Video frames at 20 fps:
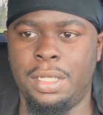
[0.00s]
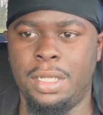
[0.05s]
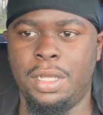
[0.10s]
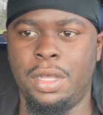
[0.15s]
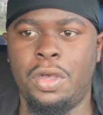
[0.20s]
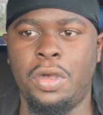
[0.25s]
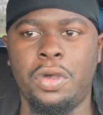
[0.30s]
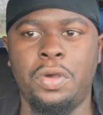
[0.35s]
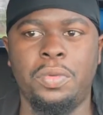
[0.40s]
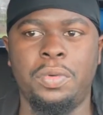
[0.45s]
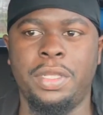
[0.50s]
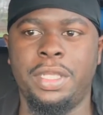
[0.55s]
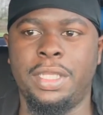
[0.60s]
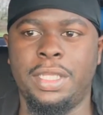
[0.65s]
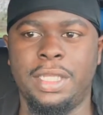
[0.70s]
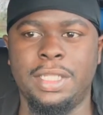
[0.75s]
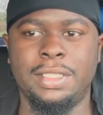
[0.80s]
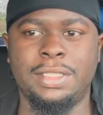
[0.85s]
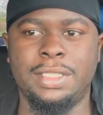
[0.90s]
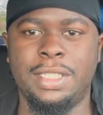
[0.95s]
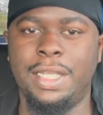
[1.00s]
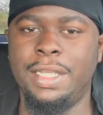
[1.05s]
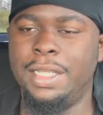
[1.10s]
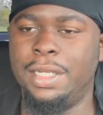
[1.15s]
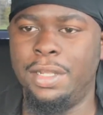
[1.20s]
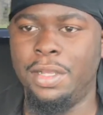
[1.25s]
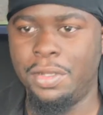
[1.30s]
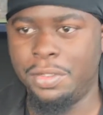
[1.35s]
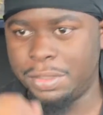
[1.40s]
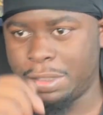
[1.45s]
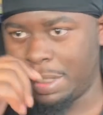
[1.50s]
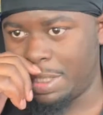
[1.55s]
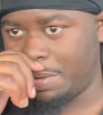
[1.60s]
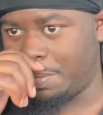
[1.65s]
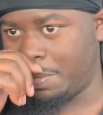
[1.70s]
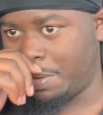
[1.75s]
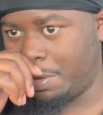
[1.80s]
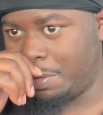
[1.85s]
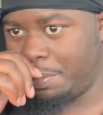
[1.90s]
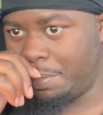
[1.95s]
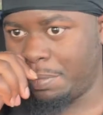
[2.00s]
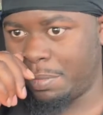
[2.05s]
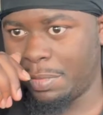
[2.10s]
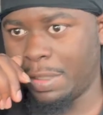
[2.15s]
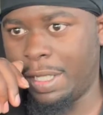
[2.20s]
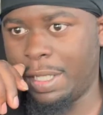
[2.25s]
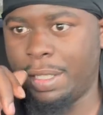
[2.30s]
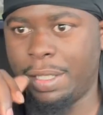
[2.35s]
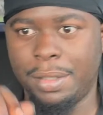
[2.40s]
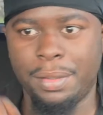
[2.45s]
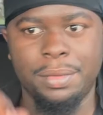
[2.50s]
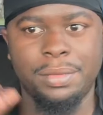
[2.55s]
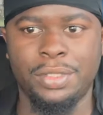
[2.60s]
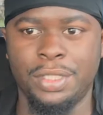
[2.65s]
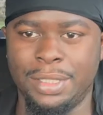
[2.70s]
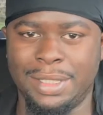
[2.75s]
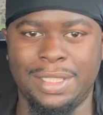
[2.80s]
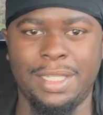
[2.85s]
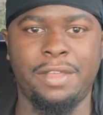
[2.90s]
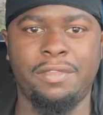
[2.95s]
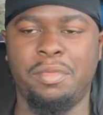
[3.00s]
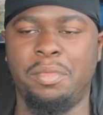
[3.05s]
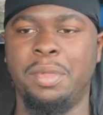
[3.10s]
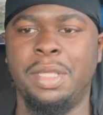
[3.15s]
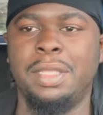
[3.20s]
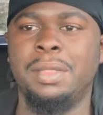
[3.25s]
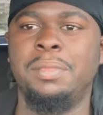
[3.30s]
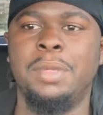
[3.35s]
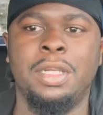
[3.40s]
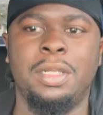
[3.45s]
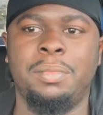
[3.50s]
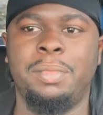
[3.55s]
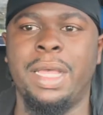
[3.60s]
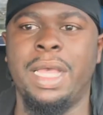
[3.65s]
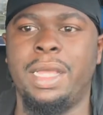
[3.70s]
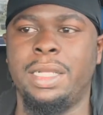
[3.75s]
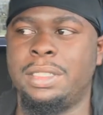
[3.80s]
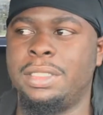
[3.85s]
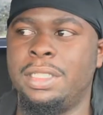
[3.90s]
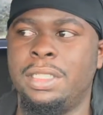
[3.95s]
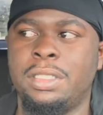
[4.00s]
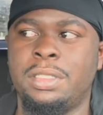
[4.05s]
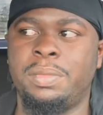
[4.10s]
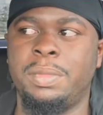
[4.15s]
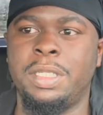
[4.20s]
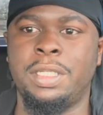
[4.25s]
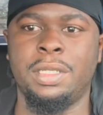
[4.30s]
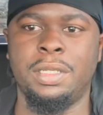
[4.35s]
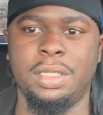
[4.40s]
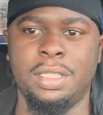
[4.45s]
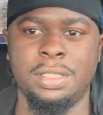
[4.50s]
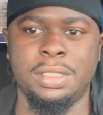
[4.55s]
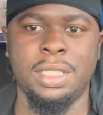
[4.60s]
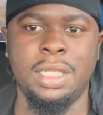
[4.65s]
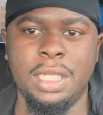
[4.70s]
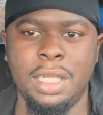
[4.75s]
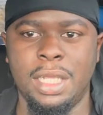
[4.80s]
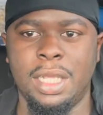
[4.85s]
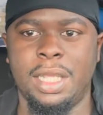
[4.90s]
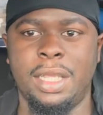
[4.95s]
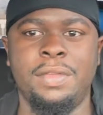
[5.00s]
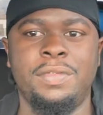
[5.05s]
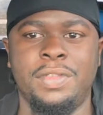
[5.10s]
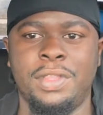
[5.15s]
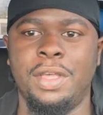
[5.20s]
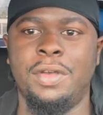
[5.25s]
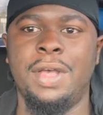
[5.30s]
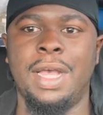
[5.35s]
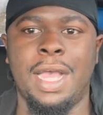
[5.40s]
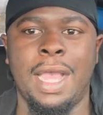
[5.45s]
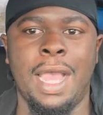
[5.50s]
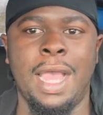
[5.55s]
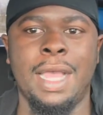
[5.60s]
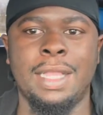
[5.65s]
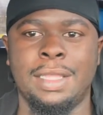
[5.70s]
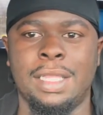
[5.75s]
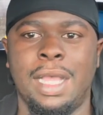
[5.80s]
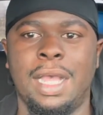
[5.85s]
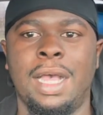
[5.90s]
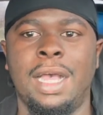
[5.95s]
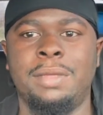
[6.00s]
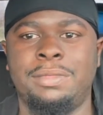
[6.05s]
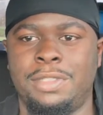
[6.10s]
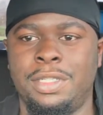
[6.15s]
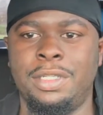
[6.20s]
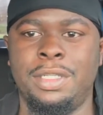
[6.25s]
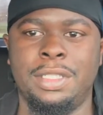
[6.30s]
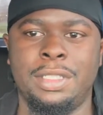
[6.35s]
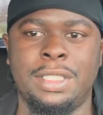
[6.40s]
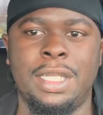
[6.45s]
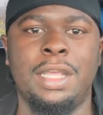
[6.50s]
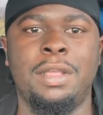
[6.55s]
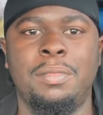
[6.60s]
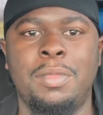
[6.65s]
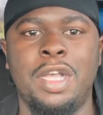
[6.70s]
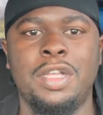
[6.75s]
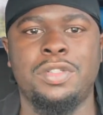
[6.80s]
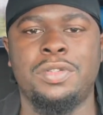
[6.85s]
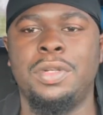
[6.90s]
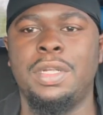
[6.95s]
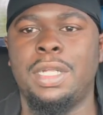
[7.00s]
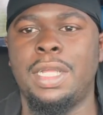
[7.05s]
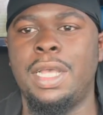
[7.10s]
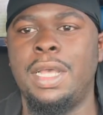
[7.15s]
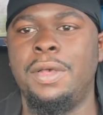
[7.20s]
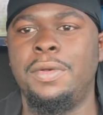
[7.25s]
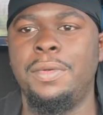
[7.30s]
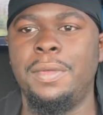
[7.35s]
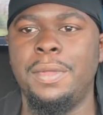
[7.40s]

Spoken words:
whole weekend stay in the hotel room, like just giving me the money back, just because even though I had the option to take my truck out,